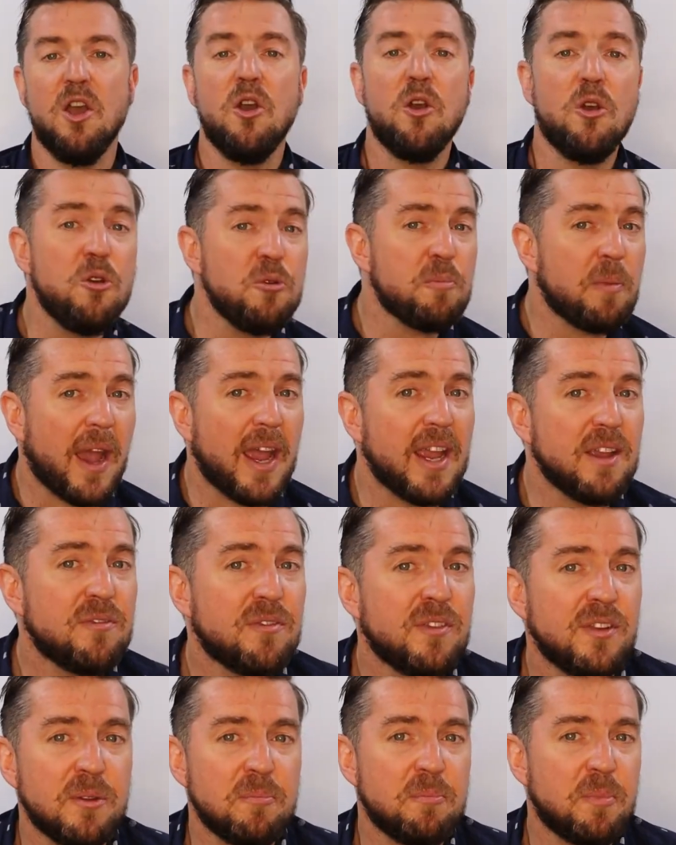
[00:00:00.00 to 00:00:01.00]
Who paid
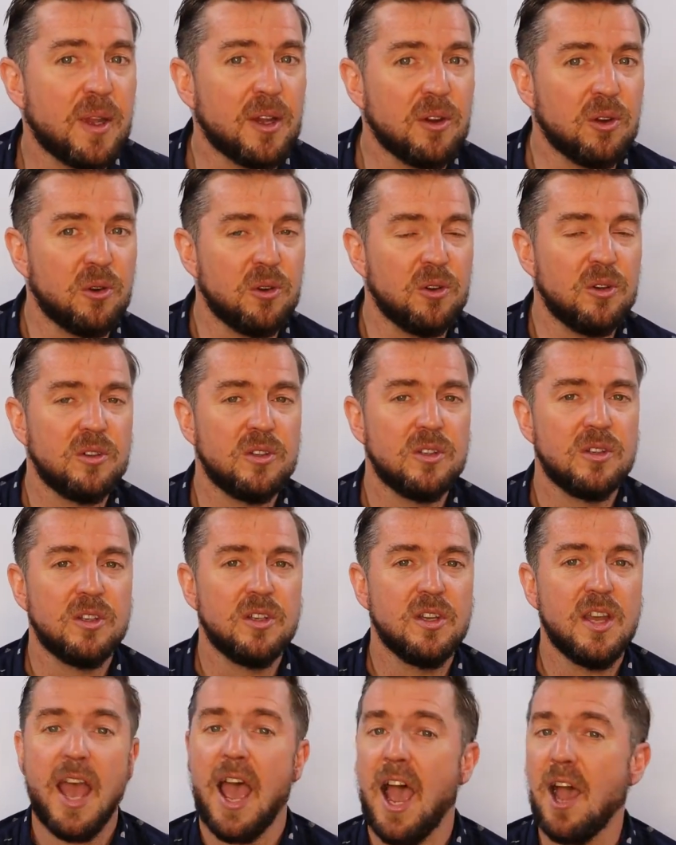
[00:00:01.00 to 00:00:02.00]
for the bill?
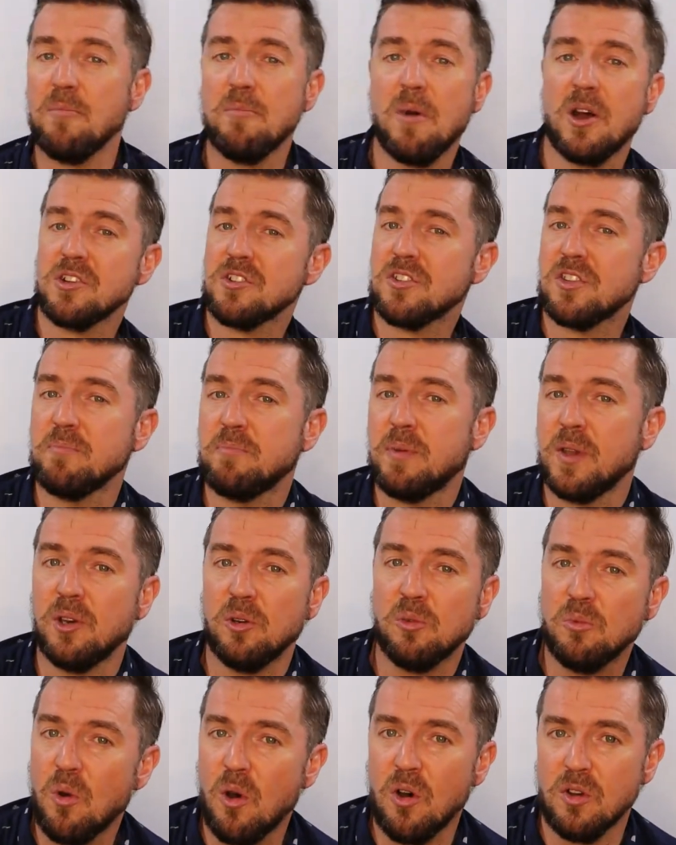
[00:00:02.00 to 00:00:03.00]
How much the
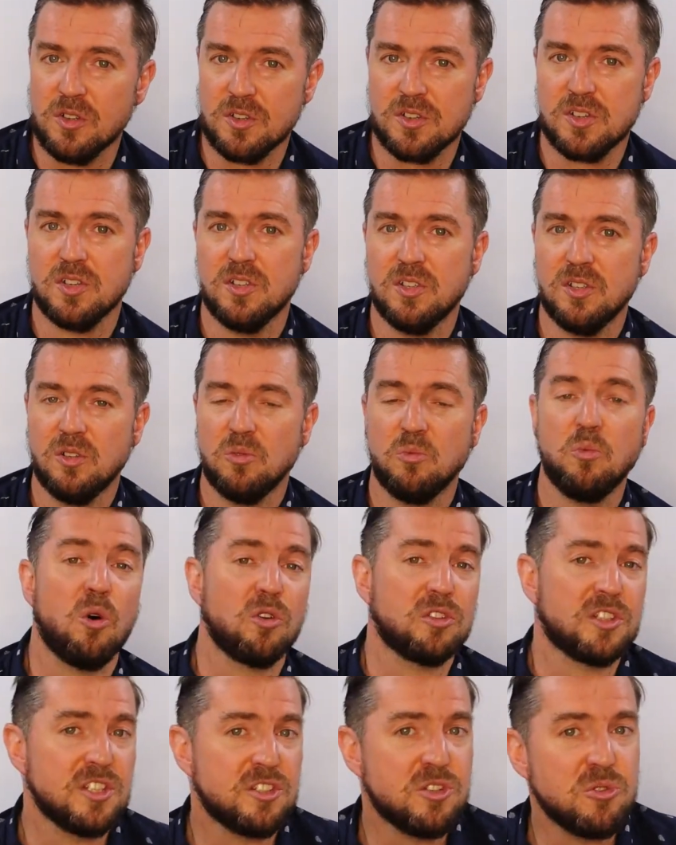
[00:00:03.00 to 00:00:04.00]
bill was?
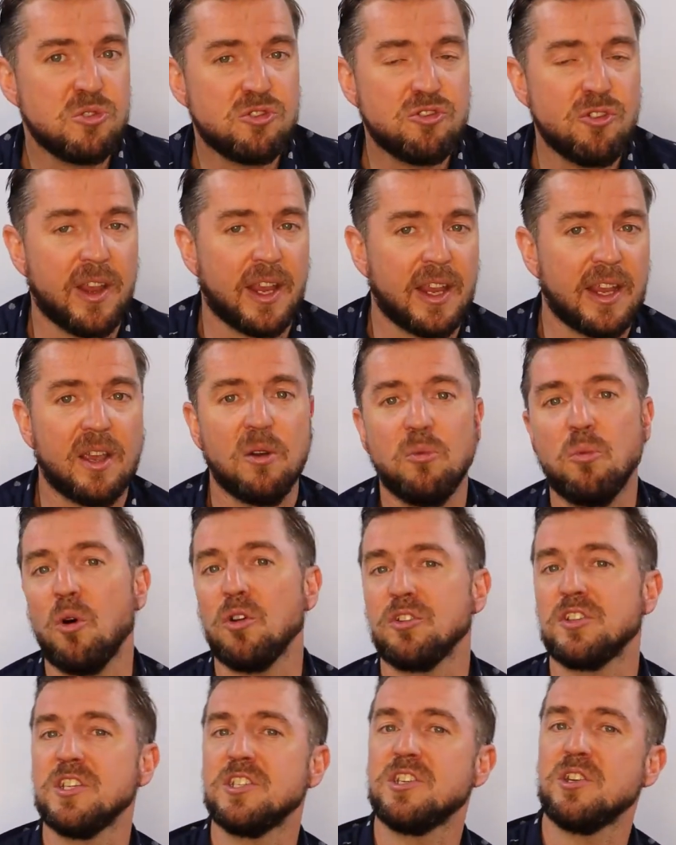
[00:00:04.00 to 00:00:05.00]
What did you drink?
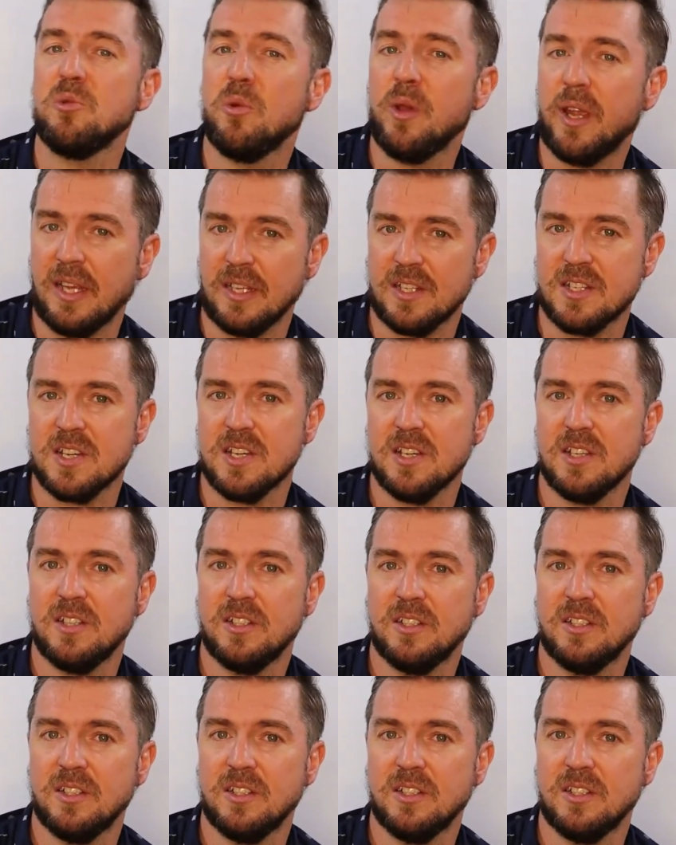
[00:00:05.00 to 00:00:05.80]
What did you eat?